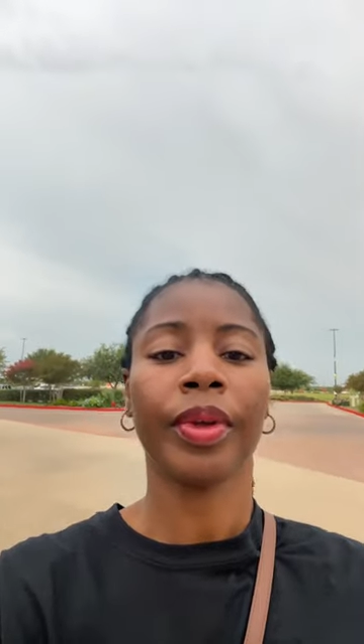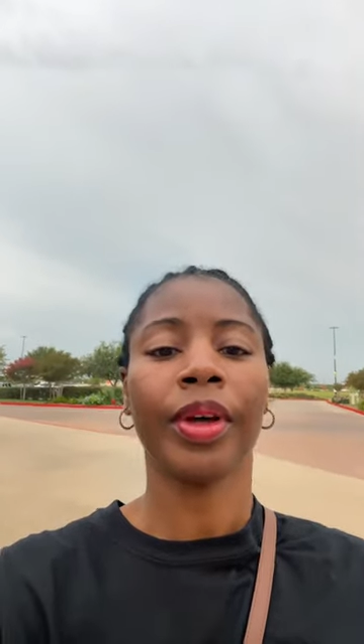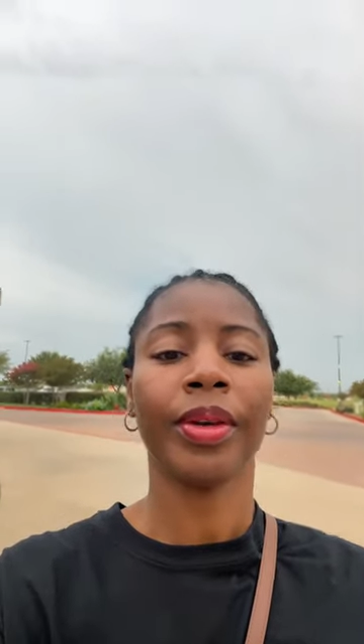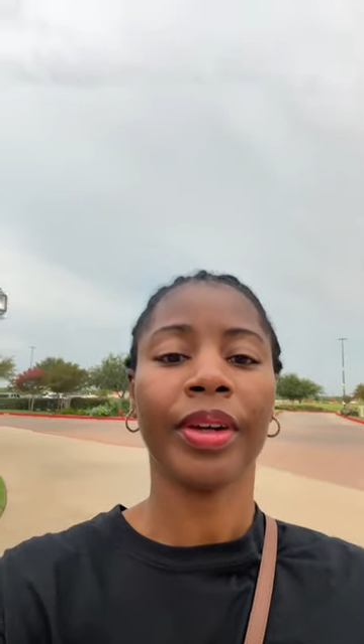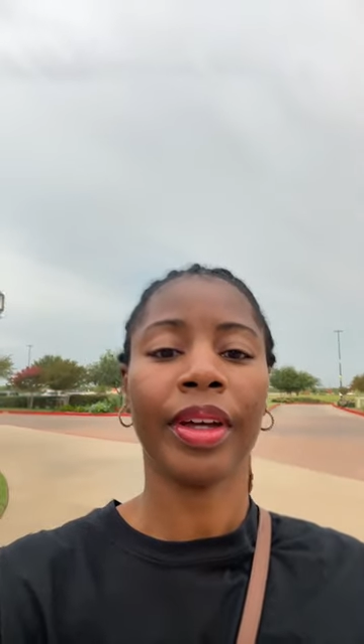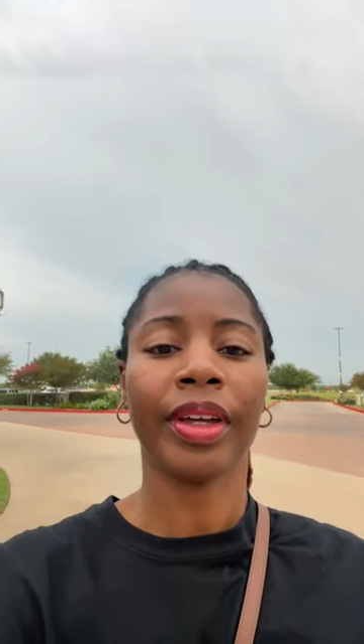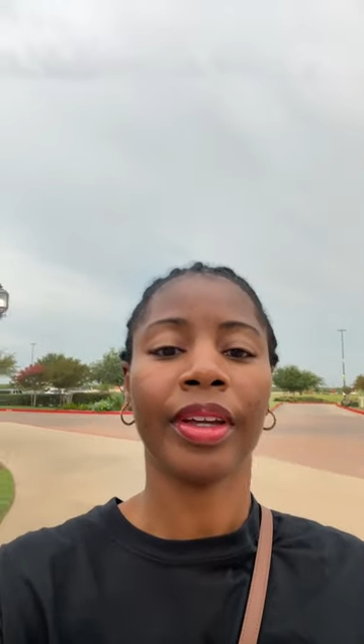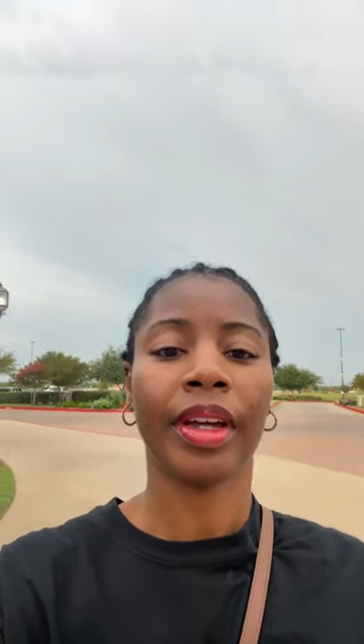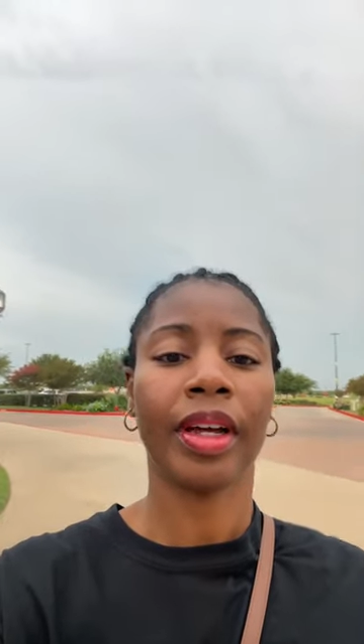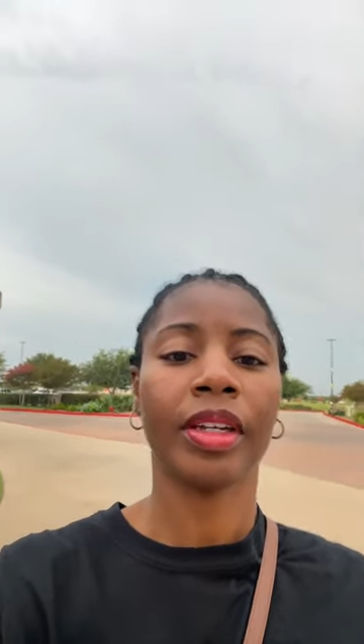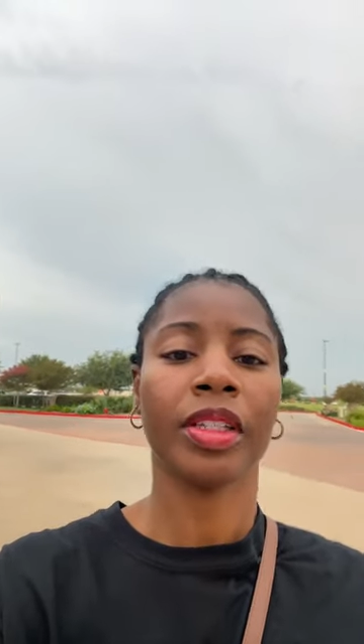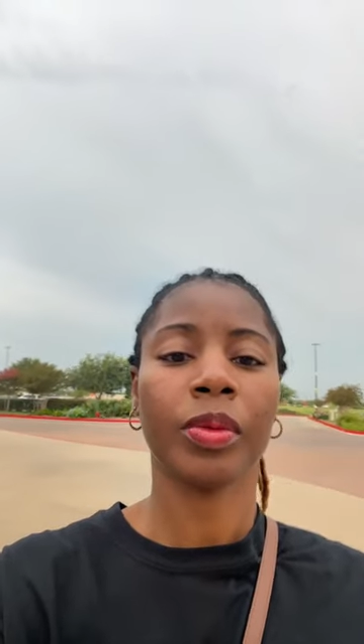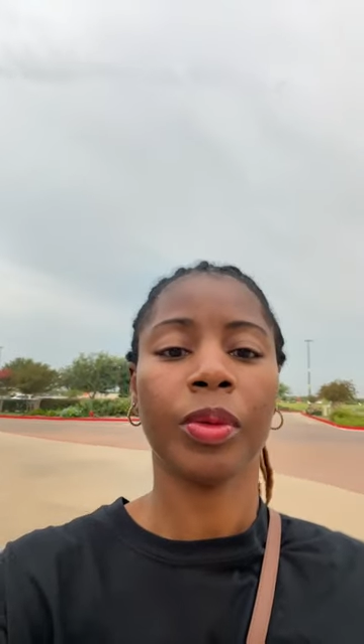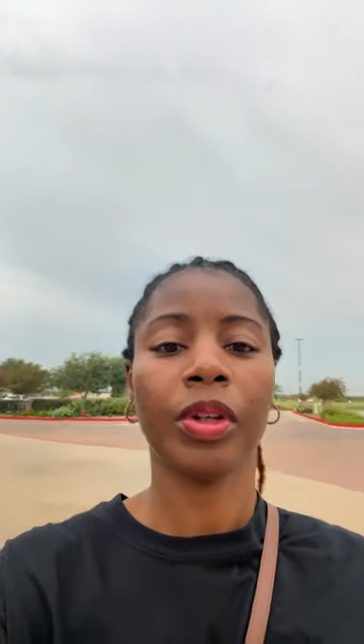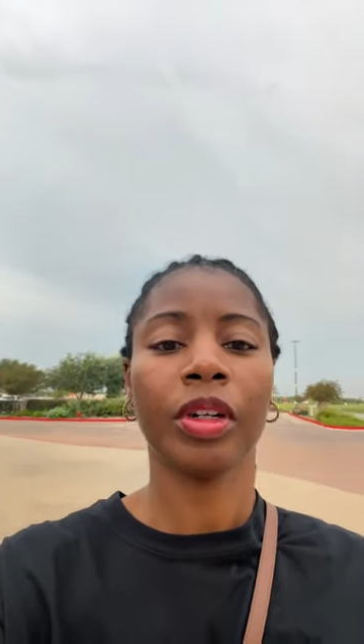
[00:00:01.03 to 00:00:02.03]
Okay
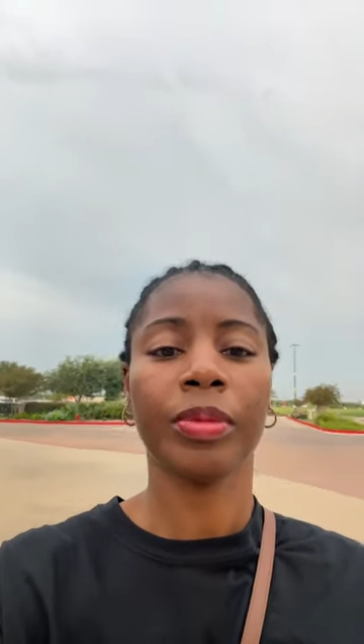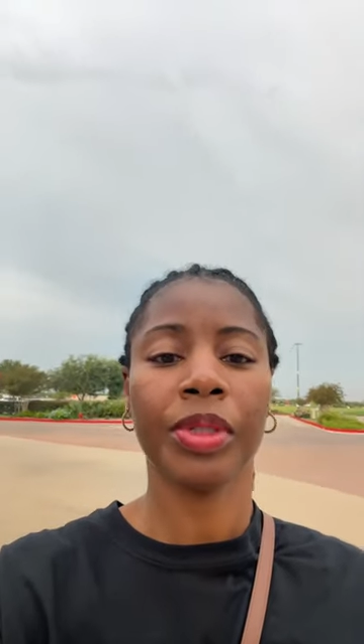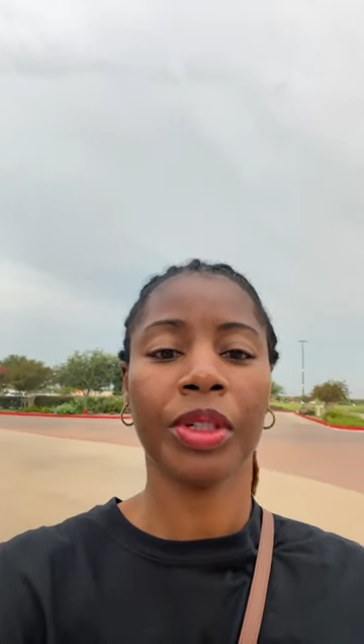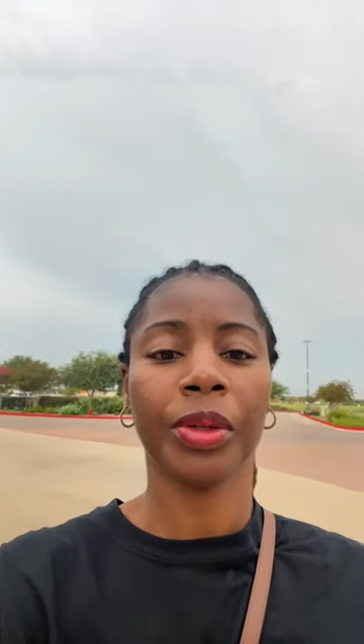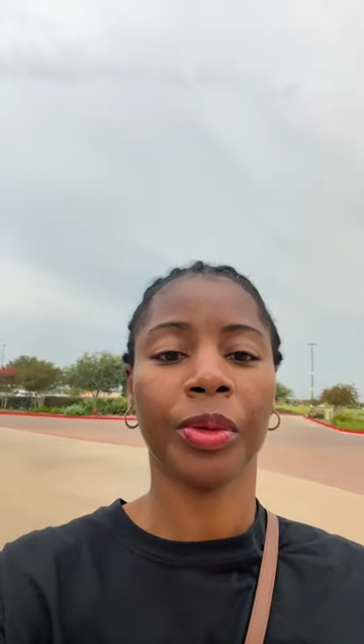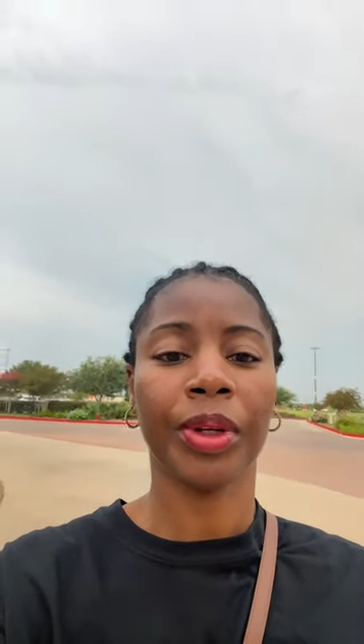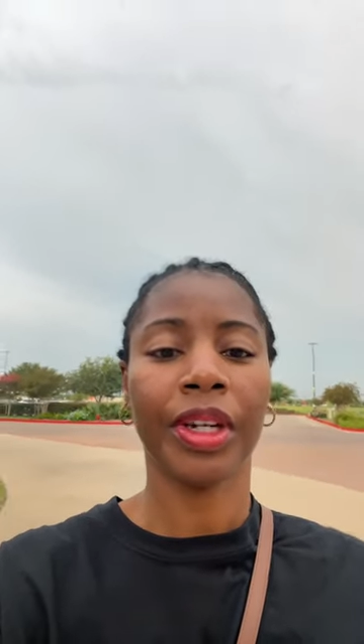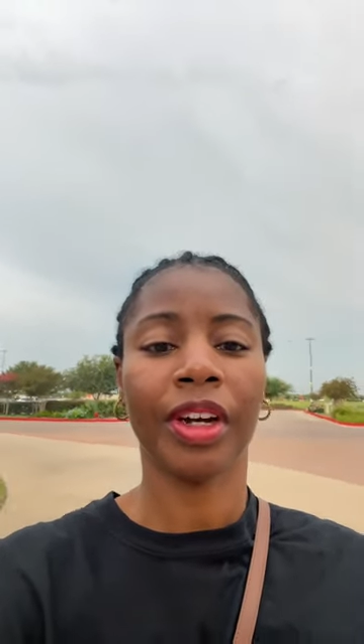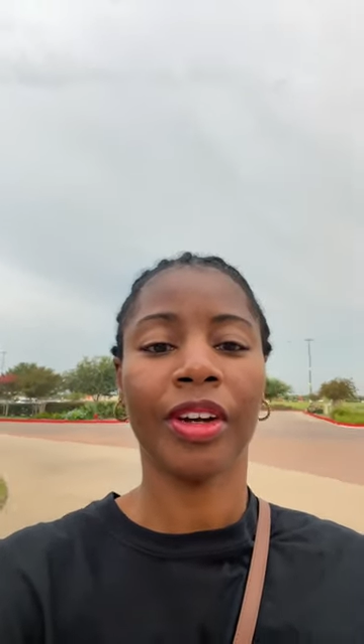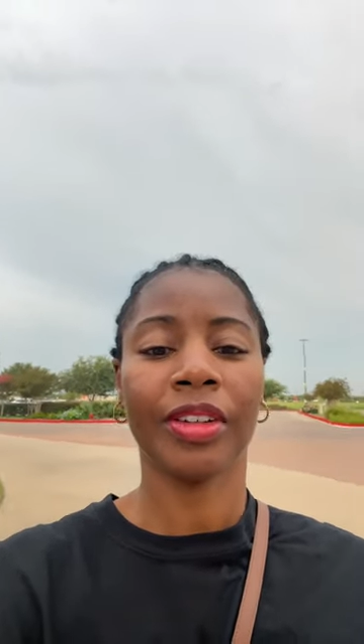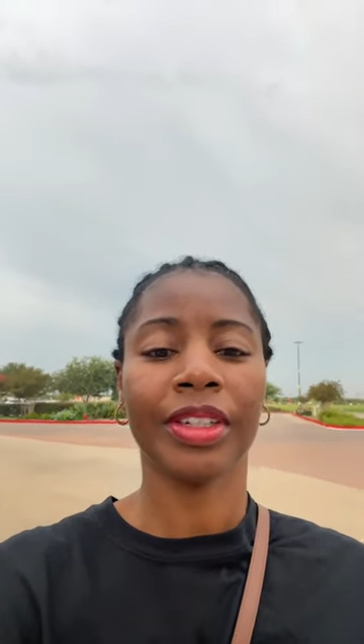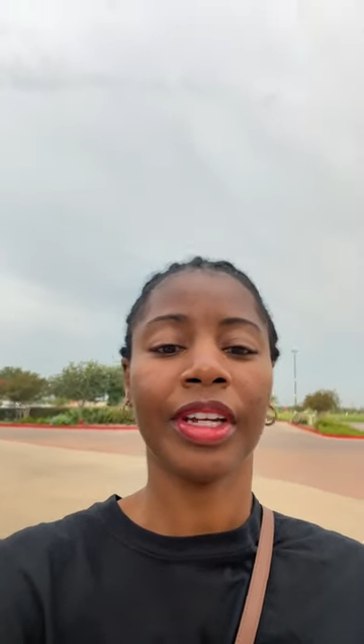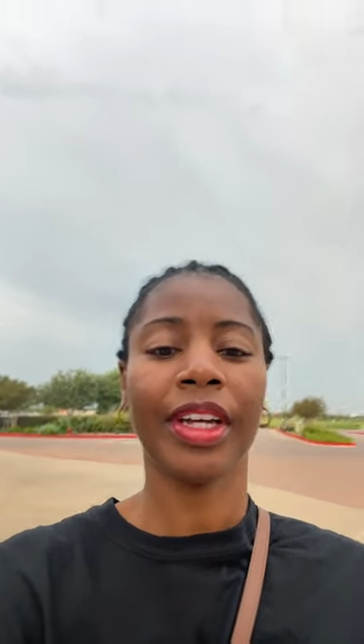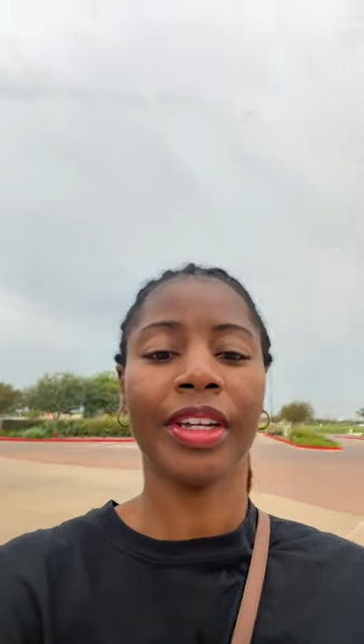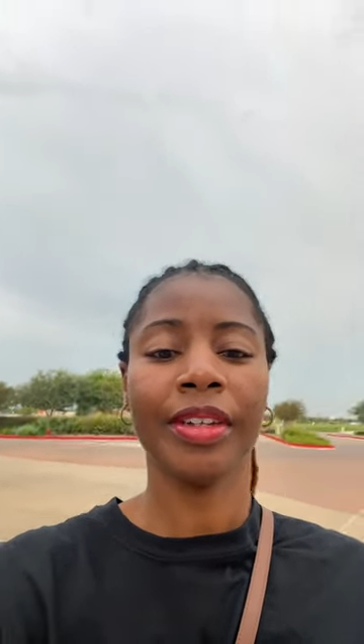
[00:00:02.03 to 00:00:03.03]
guys, welcome to Green All
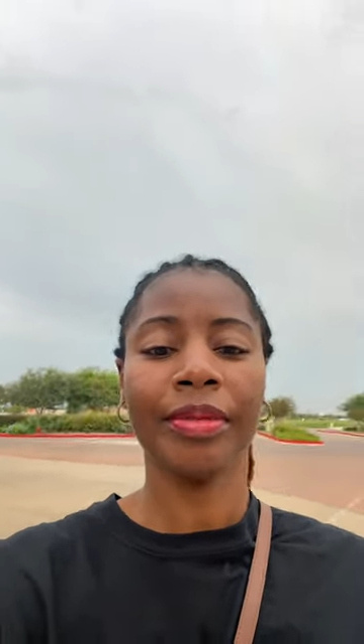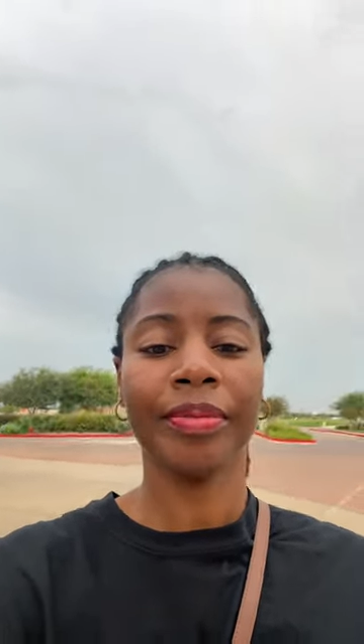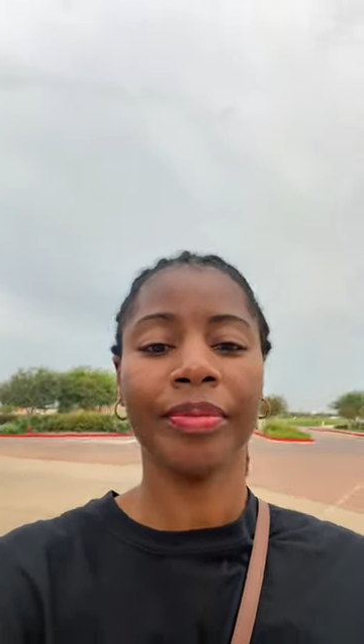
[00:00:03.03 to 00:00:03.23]
Day.